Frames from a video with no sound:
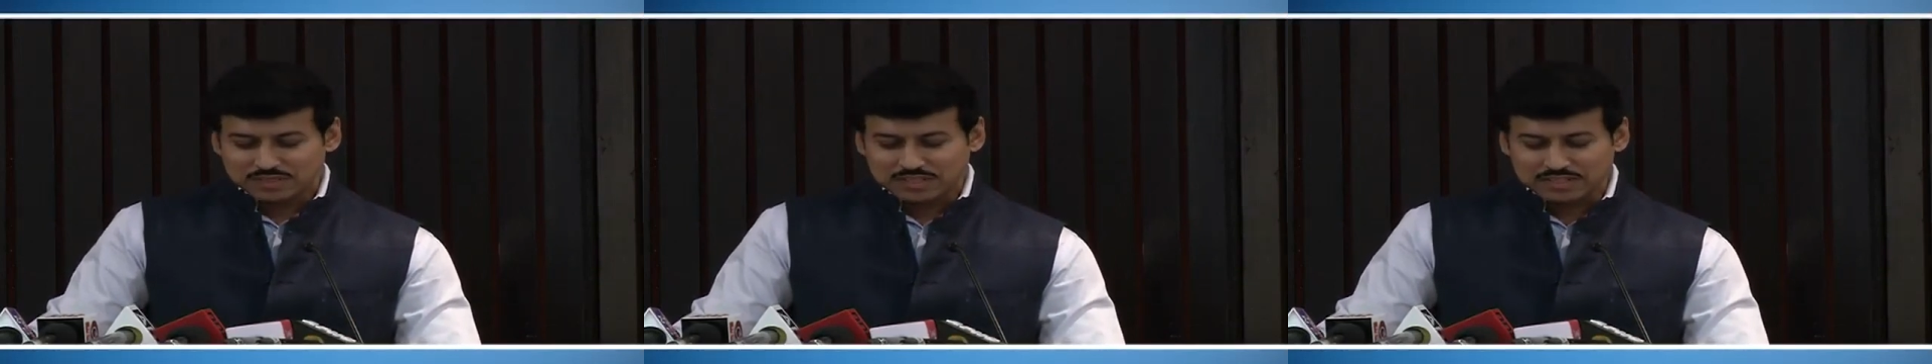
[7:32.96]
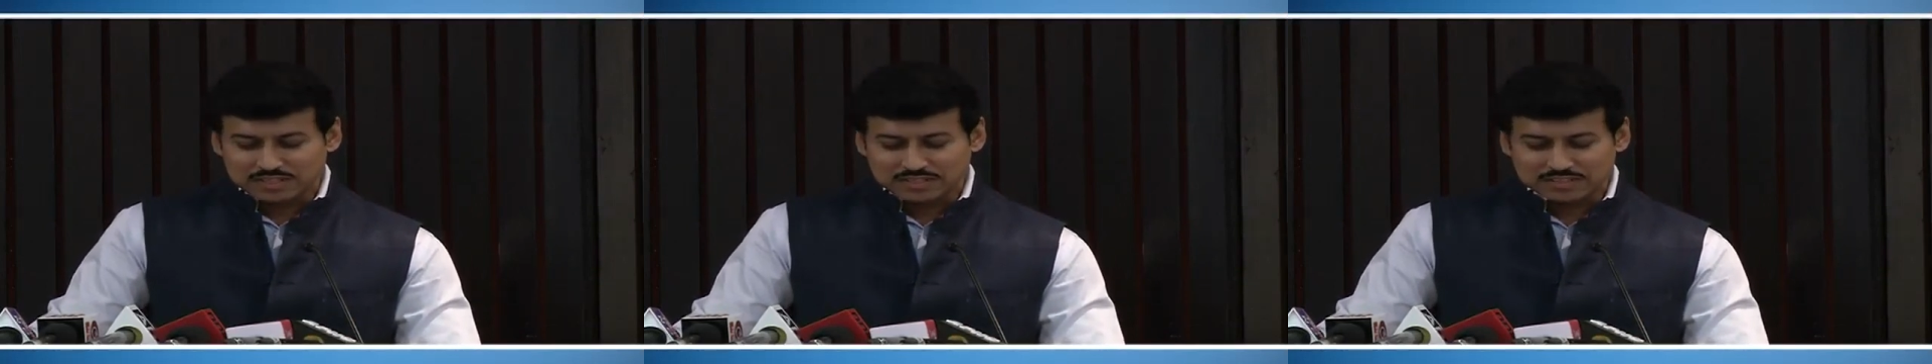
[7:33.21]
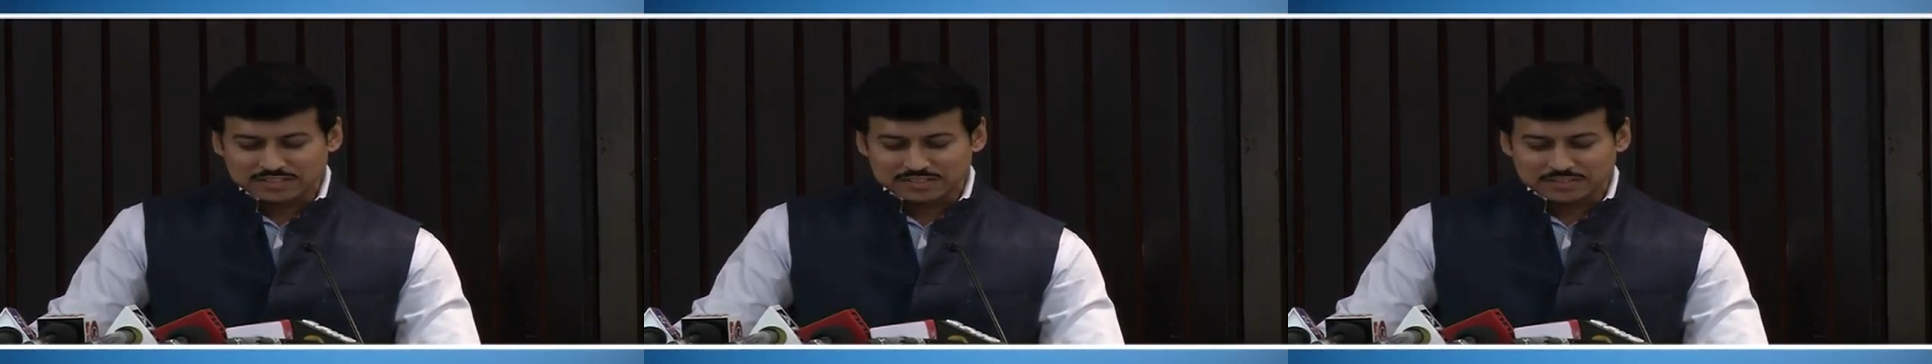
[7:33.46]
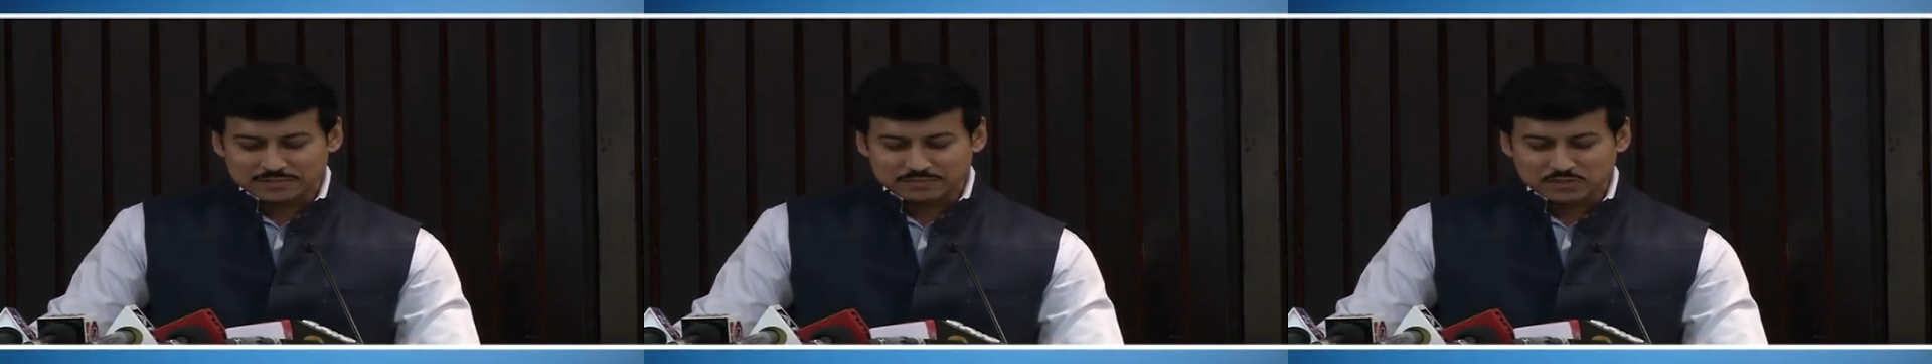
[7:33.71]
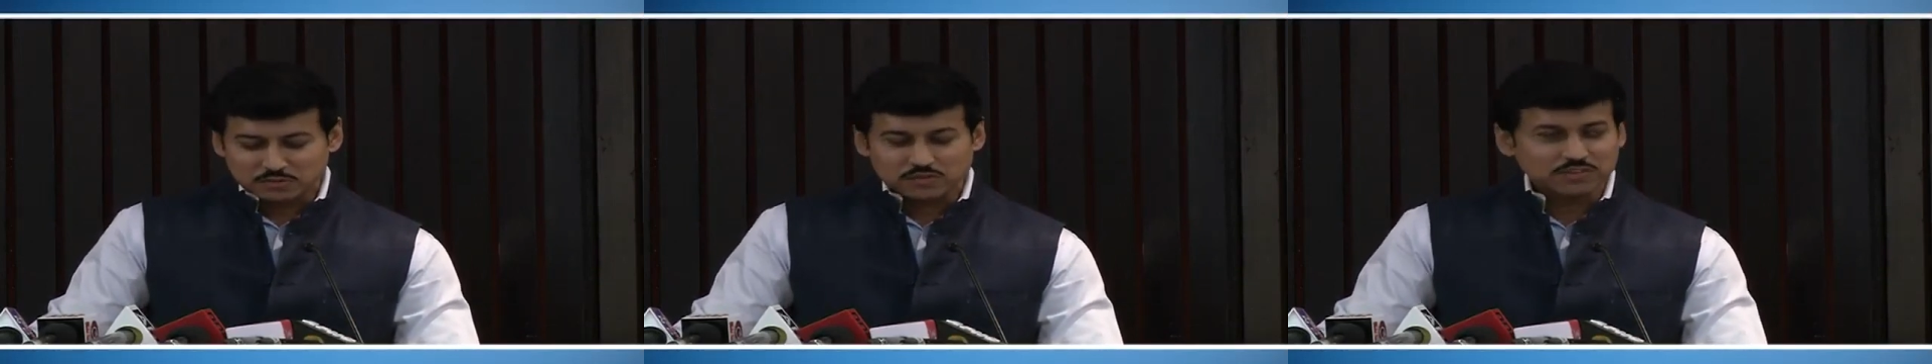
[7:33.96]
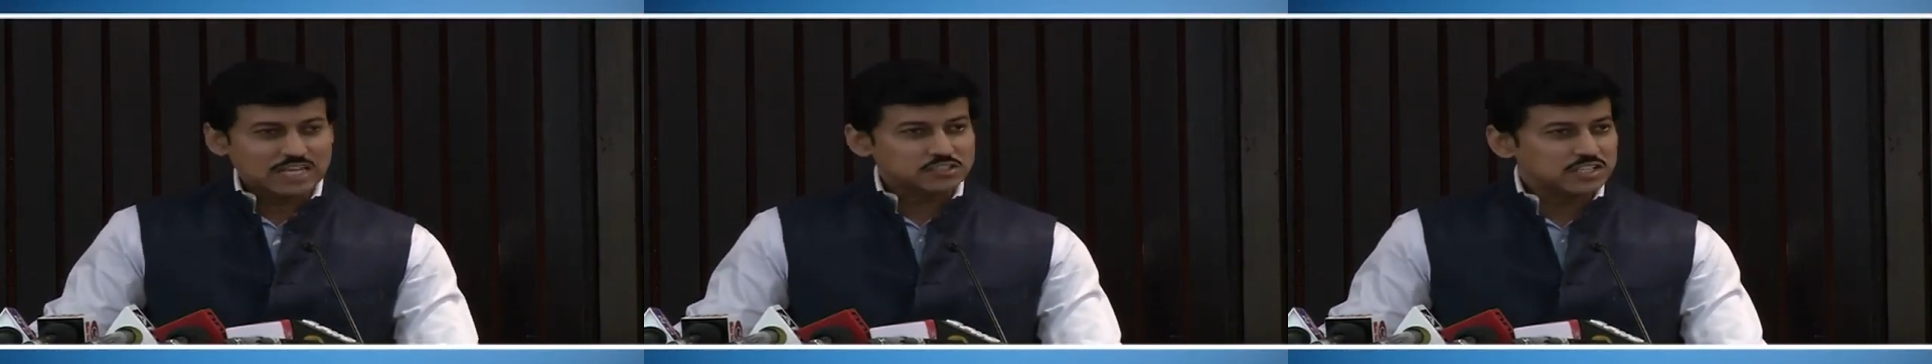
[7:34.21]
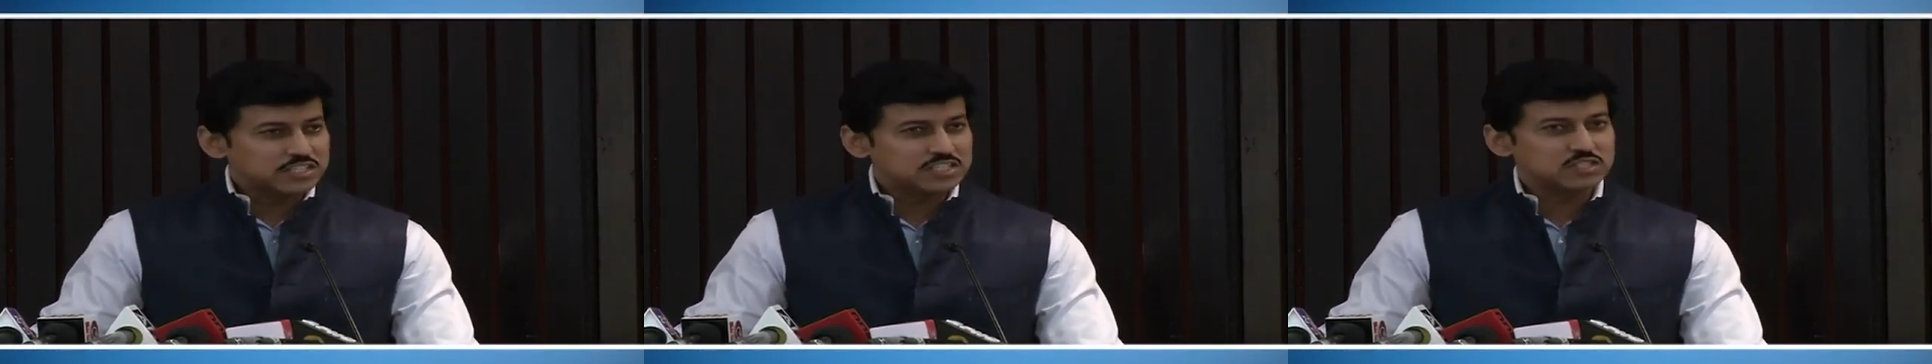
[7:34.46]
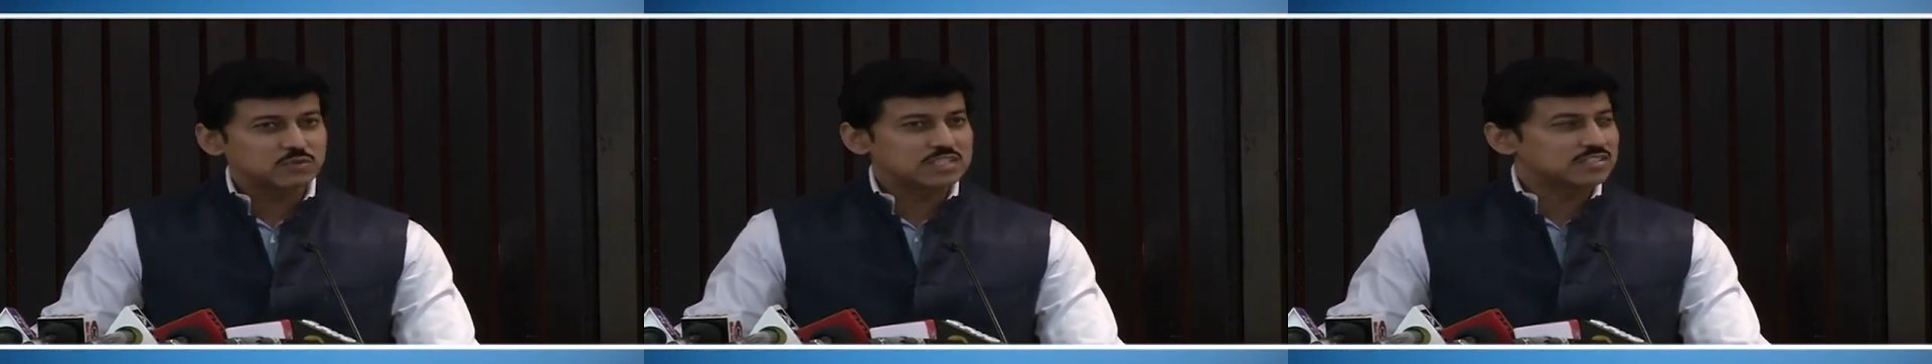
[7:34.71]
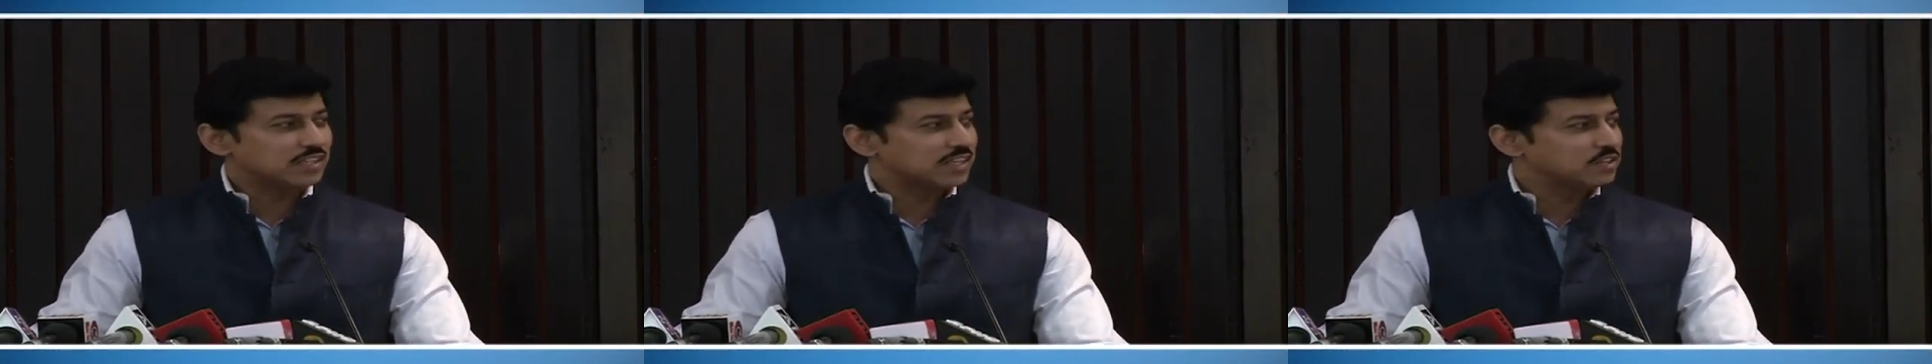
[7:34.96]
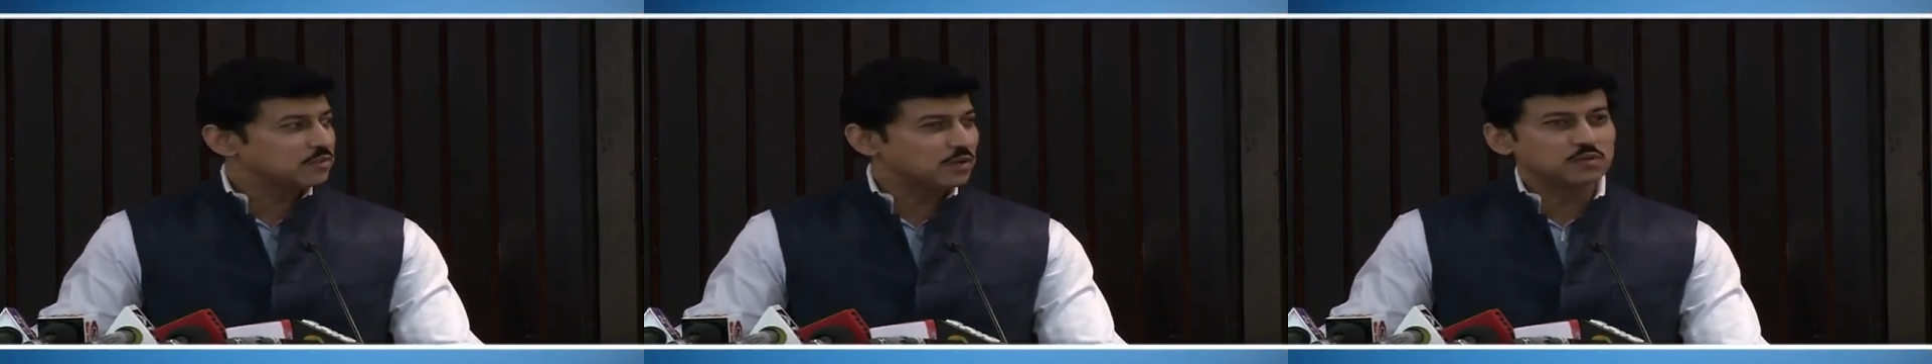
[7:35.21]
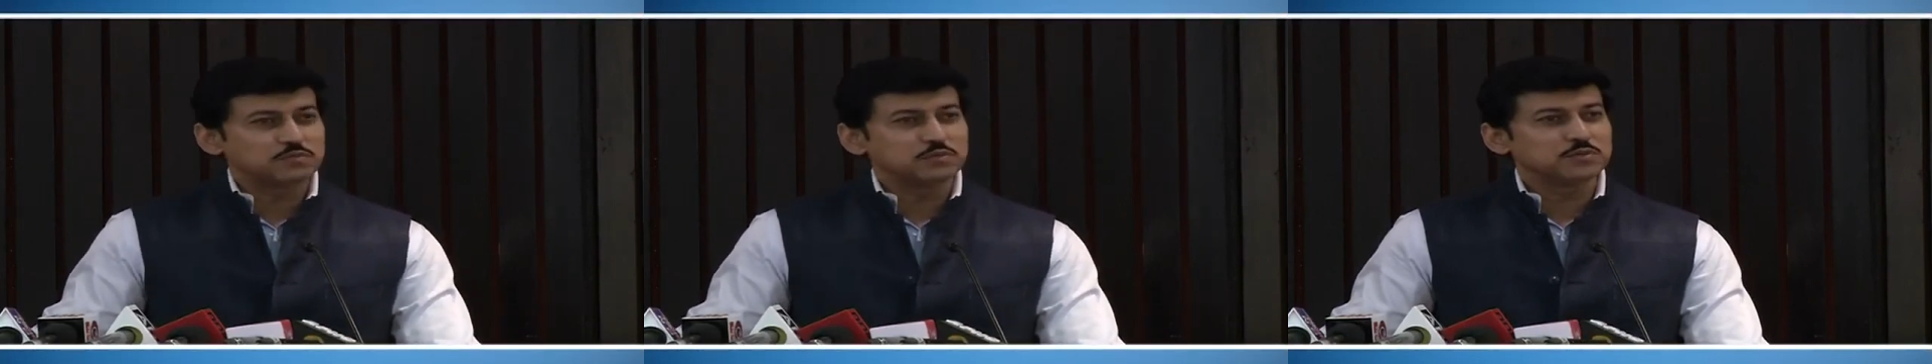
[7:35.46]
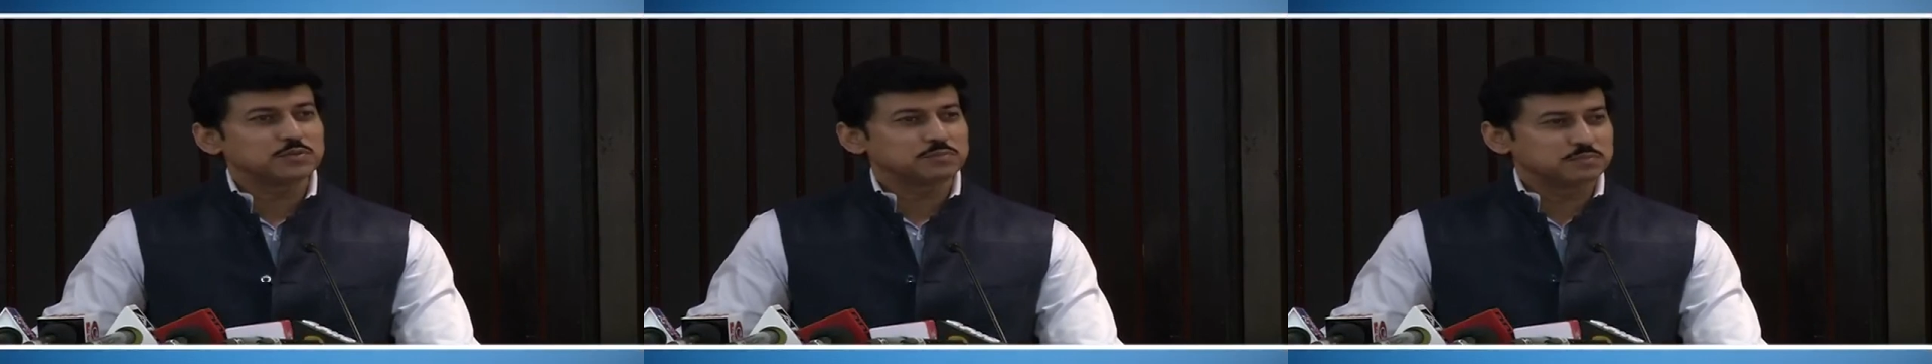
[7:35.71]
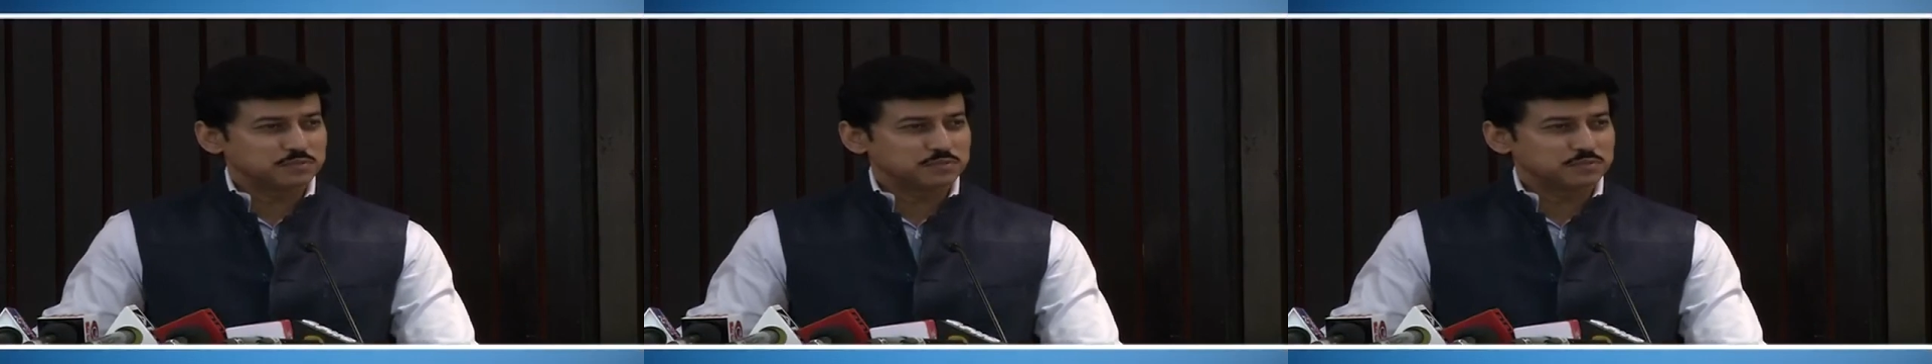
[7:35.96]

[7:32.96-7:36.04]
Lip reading: And so congratulations once again to all of you